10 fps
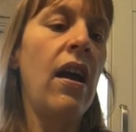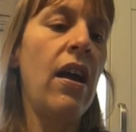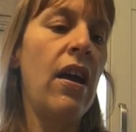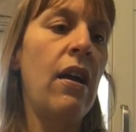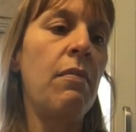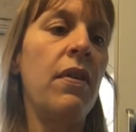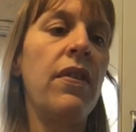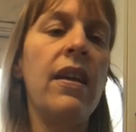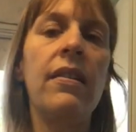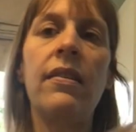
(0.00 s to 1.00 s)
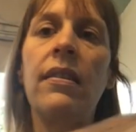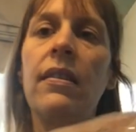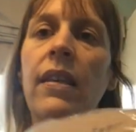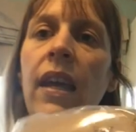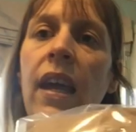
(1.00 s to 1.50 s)
This
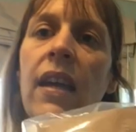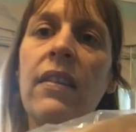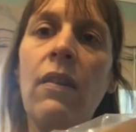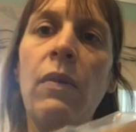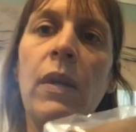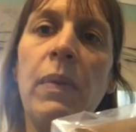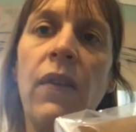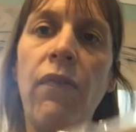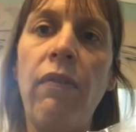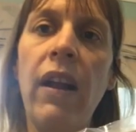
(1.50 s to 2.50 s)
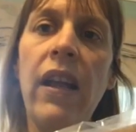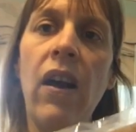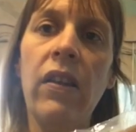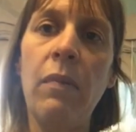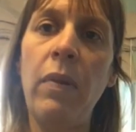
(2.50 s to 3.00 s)
kit will be free
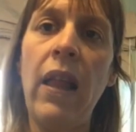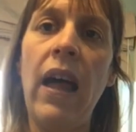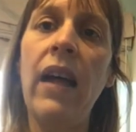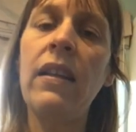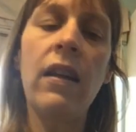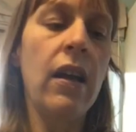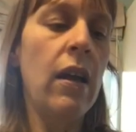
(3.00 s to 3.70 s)
on the plan,